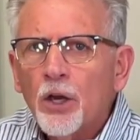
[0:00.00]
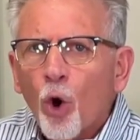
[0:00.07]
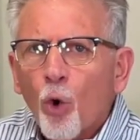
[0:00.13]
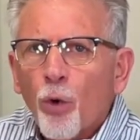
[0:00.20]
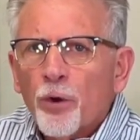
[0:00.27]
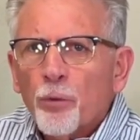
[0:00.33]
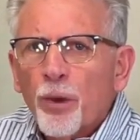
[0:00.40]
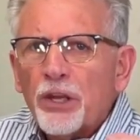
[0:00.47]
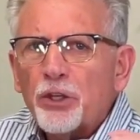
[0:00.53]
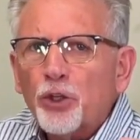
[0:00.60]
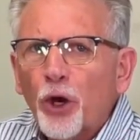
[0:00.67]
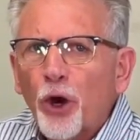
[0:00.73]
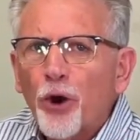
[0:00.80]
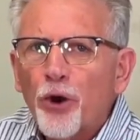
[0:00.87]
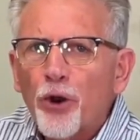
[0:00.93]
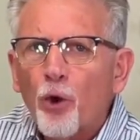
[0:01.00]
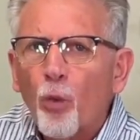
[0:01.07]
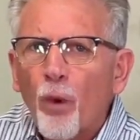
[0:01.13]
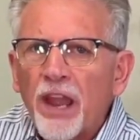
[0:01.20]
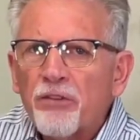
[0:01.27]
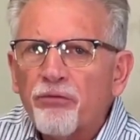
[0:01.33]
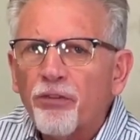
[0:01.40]
When we turn
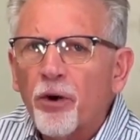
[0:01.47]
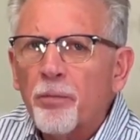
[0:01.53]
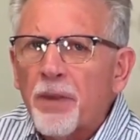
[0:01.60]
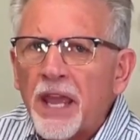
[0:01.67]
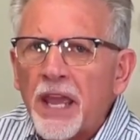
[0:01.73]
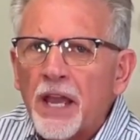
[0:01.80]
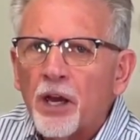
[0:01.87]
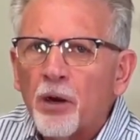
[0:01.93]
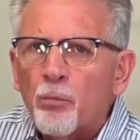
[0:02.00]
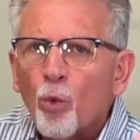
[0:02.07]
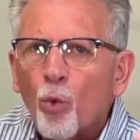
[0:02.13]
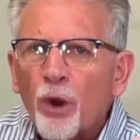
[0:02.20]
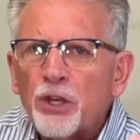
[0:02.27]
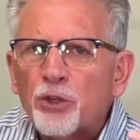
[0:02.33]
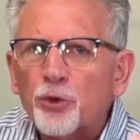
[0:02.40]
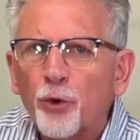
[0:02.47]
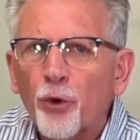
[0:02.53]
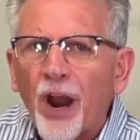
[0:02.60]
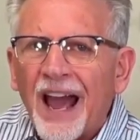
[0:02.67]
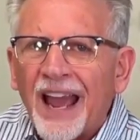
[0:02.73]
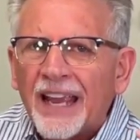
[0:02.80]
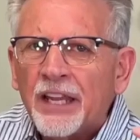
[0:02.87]
away from Him, we
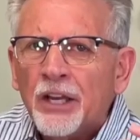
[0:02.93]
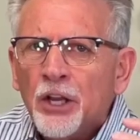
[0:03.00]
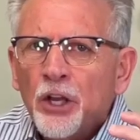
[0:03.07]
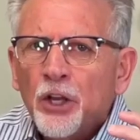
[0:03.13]
try